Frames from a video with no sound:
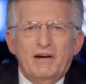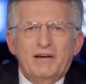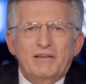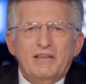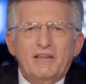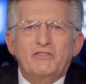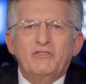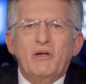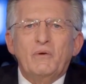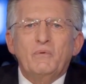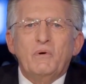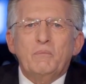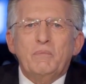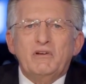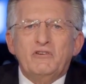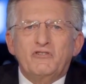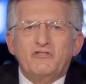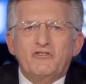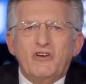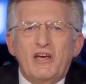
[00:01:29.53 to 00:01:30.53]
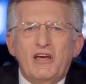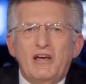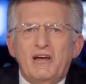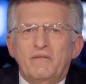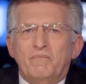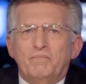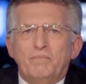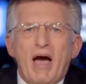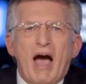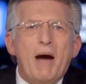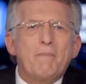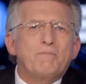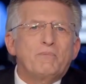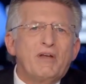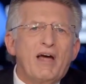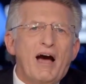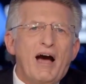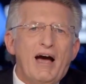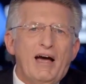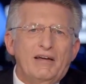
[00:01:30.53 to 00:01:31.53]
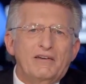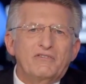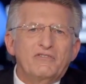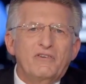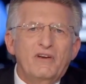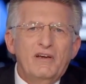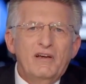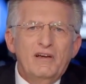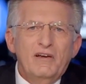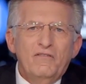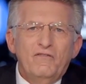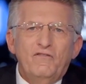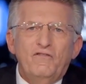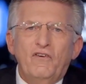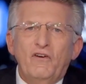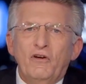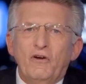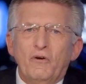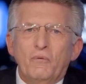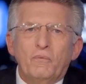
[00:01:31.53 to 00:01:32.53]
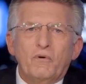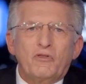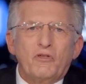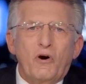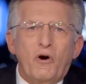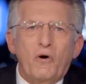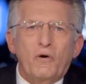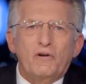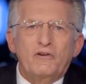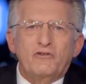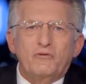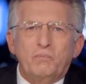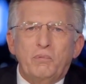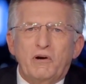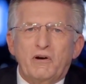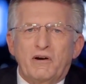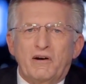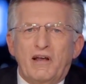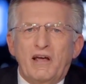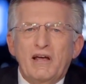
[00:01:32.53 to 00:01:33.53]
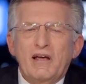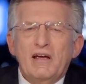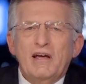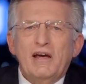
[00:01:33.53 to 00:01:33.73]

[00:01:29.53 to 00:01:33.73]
that they will be saved, baptized, filled with the Holy Spirit,